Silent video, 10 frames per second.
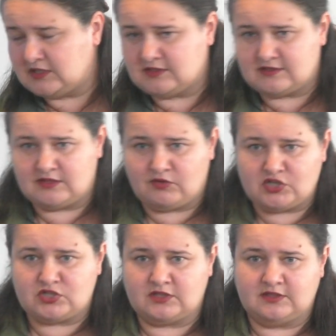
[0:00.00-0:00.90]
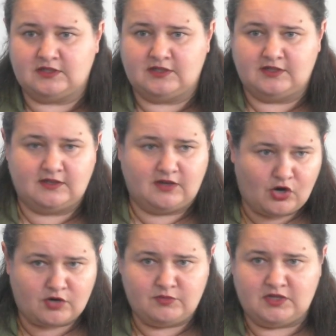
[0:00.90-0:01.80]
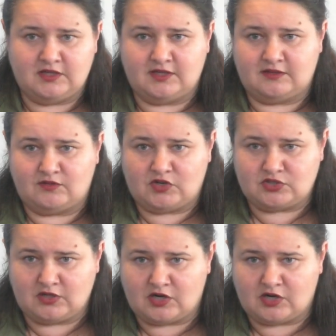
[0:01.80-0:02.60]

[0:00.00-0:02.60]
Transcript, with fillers: It's the Russian army and the Russian